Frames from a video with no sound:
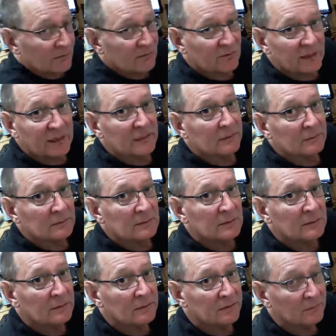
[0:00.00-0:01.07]
taken
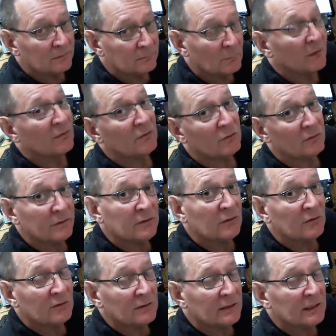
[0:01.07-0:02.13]
months or
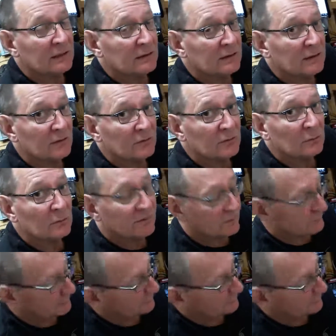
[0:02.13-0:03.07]
years to get there, so what's another